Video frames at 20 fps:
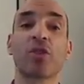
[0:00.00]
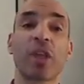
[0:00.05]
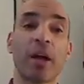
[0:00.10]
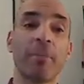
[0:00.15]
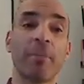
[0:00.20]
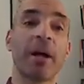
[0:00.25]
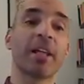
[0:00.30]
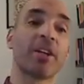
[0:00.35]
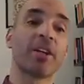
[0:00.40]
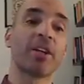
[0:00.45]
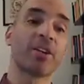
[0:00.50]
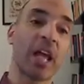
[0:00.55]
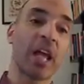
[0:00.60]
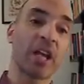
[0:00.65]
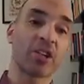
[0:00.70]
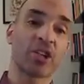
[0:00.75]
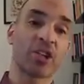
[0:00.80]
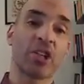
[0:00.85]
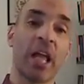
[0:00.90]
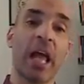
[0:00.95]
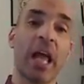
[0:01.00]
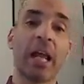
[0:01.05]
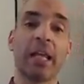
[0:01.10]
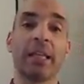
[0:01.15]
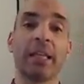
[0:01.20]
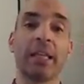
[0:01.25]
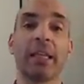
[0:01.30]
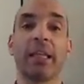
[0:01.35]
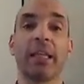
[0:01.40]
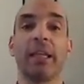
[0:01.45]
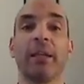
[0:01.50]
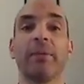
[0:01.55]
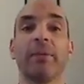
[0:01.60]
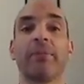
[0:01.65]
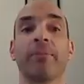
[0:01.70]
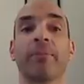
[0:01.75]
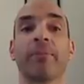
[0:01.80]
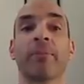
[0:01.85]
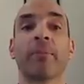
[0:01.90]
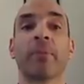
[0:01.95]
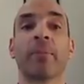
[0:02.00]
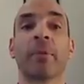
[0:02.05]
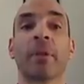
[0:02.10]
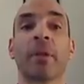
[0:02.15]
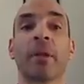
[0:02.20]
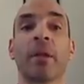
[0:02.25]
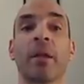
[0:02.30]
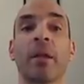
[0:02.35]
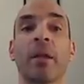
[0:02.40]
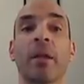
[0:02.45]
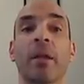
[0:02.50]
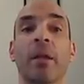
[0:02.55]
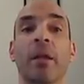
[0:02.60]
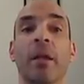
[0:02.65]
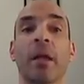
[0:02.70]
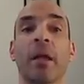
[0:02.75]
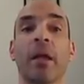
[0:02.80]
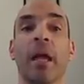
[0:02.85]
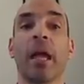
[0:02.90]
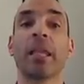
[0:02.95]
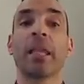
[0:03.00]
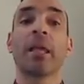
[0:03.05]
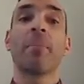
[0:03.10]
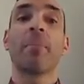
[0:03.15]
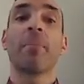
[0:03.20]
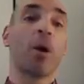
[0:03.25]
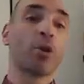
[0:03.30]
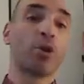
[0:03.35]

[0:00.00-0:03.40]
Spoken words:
to some other nationality. And